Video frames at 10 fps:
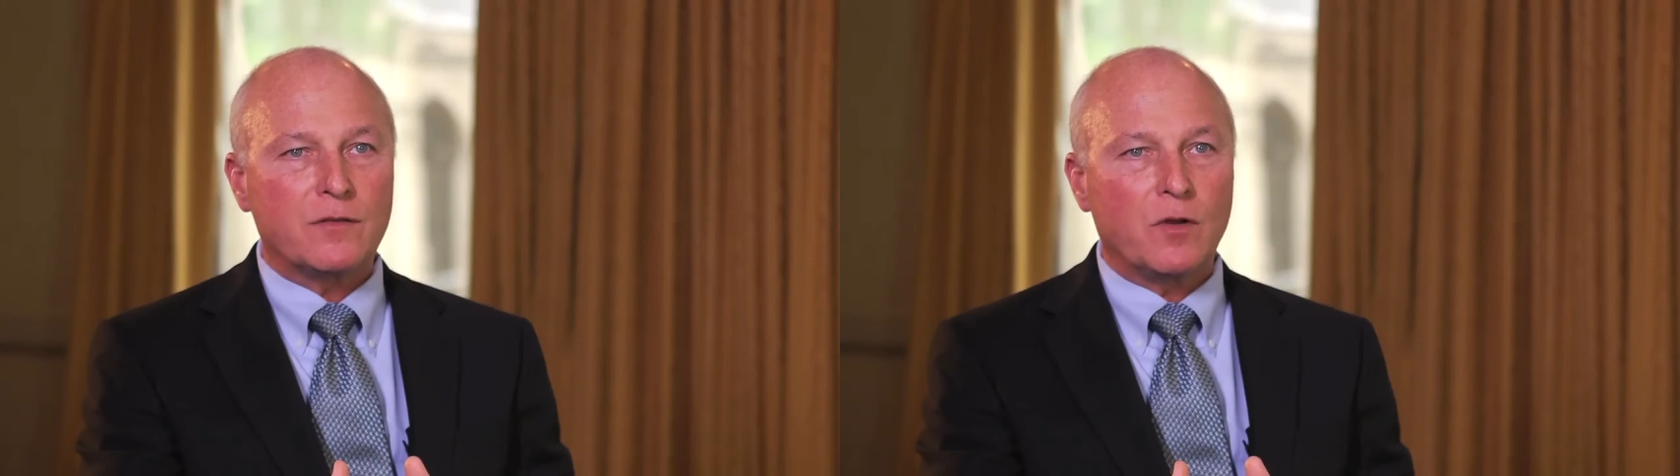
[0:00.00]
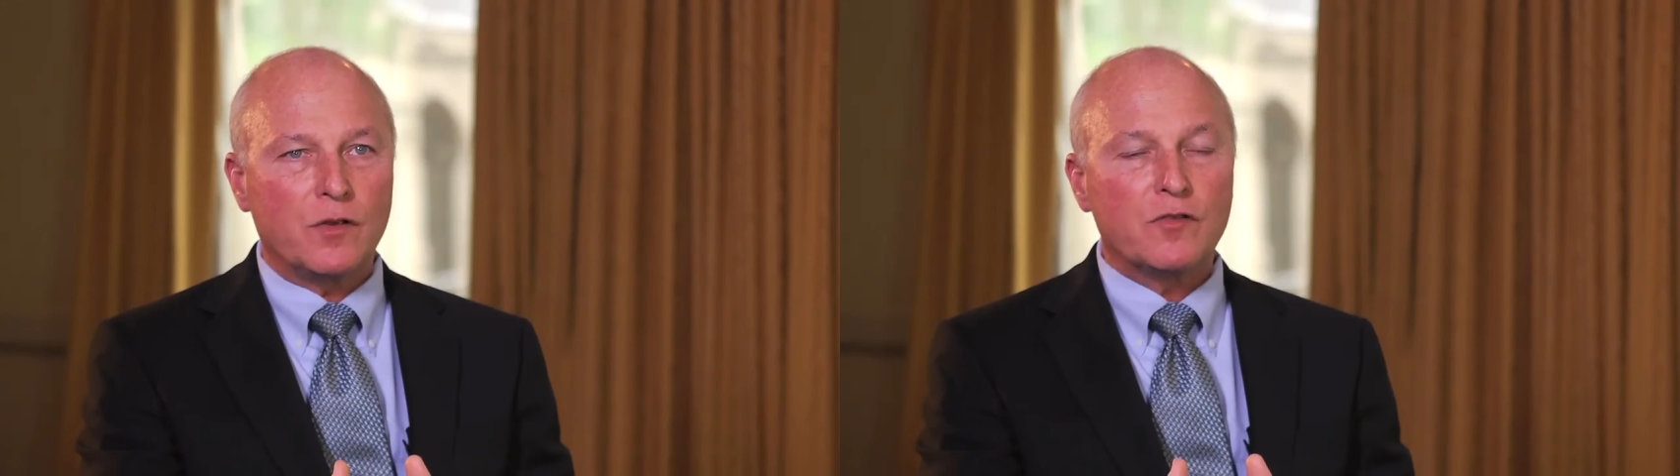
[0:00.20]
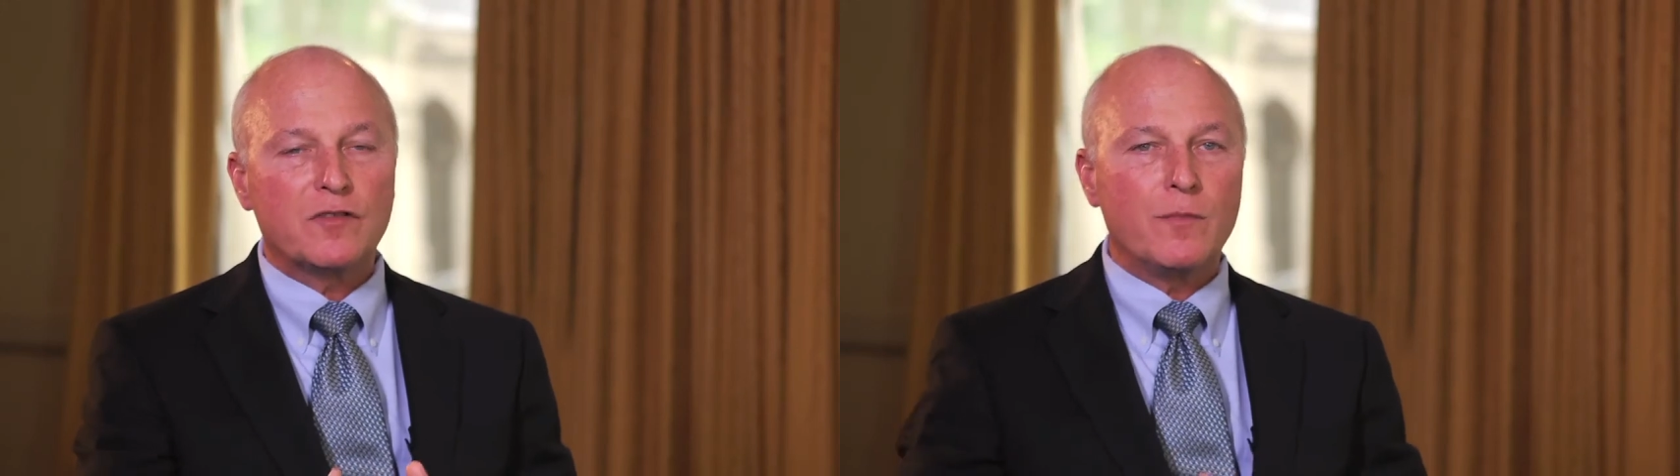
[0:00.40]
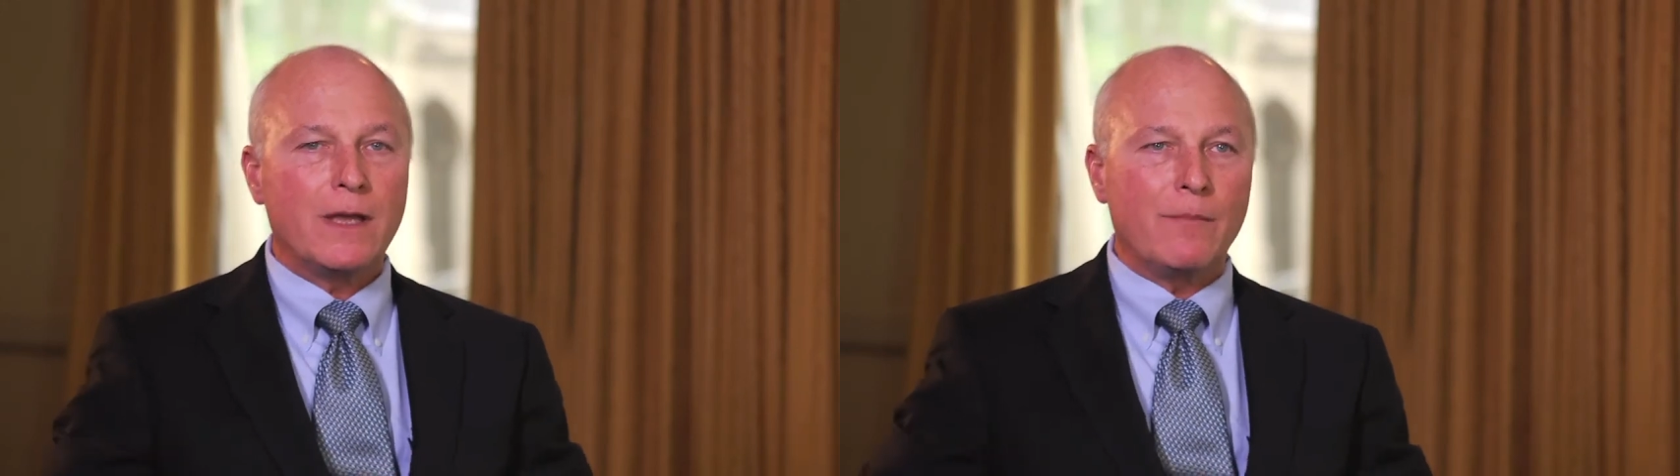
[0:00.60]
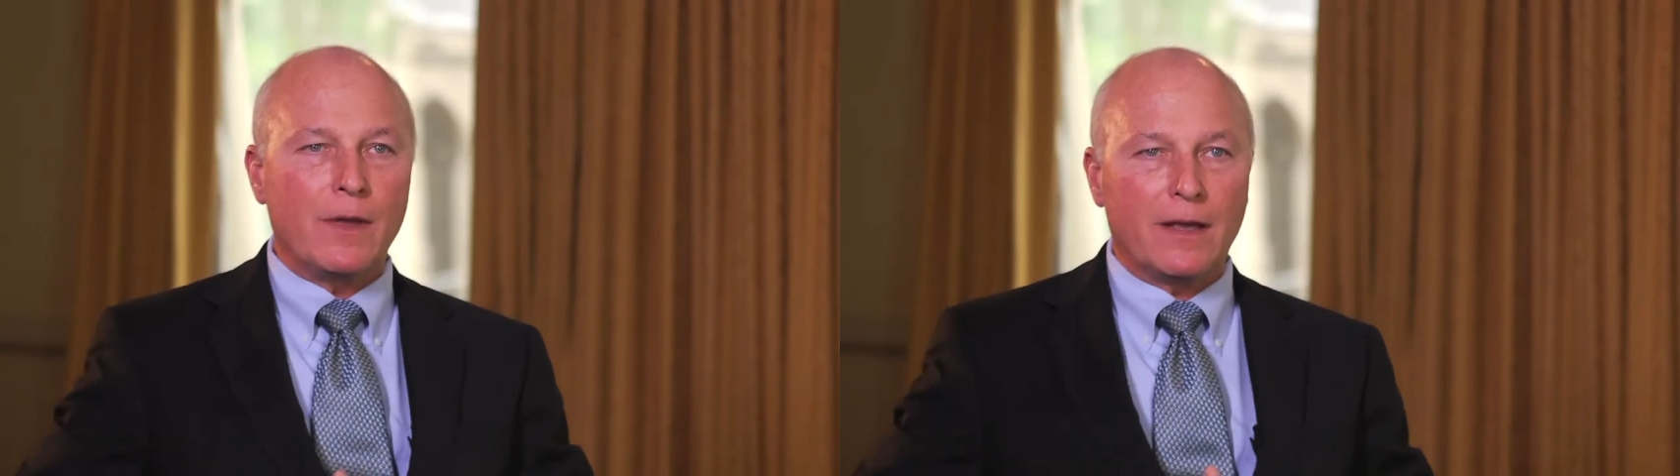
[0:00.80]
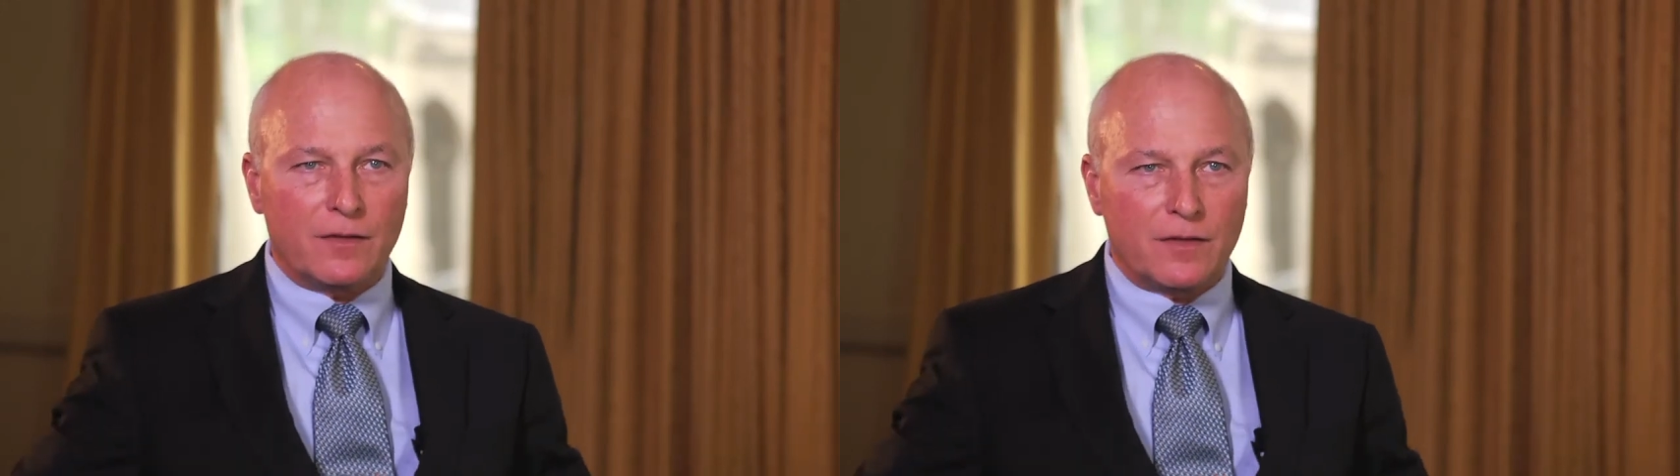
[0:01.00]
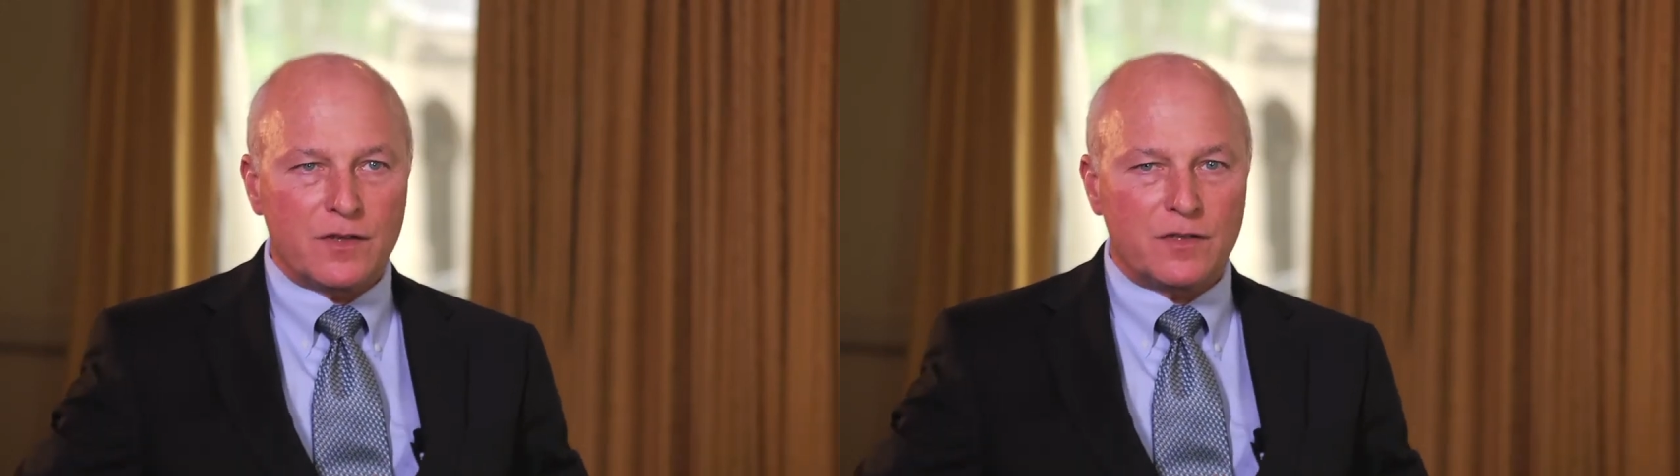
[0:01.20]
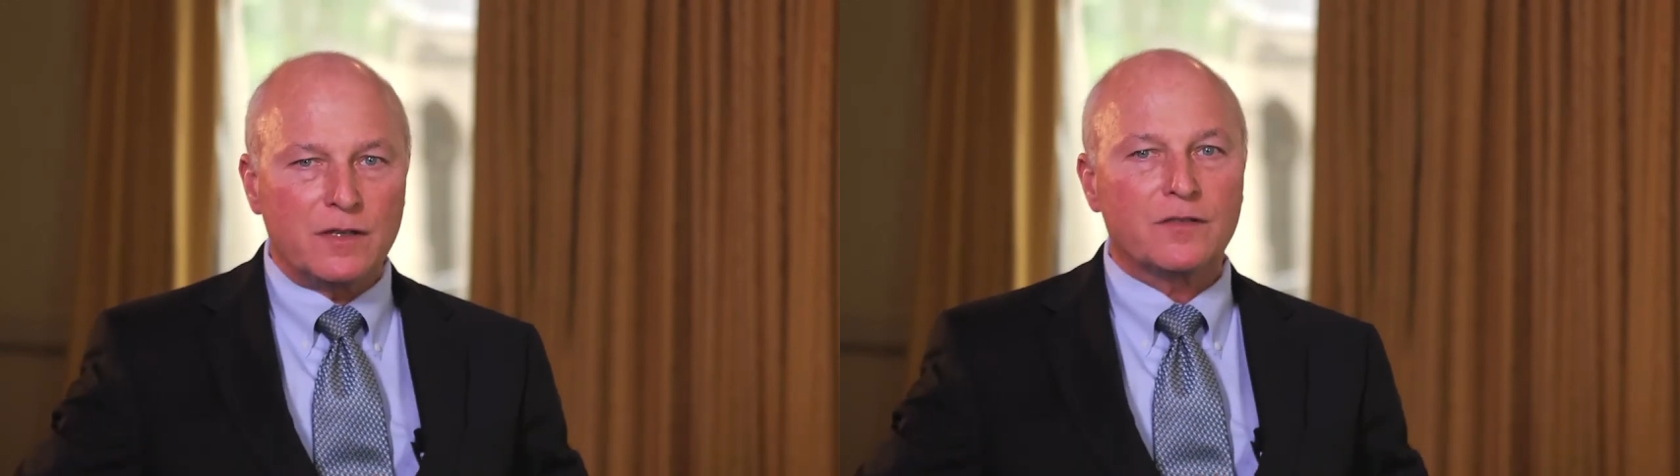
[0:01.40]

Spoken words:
What used to be a big incision